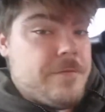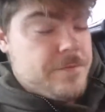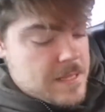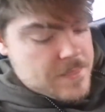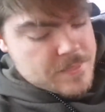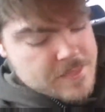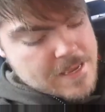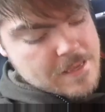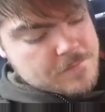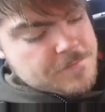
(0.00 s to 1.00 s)
didn't
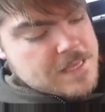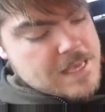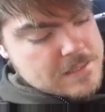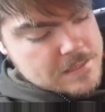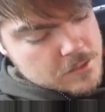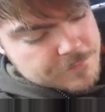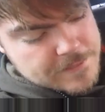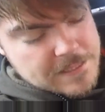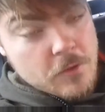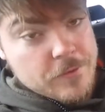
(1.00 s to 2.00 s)
think for years that I
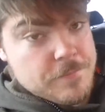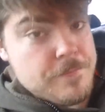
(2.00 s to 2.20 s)
really liked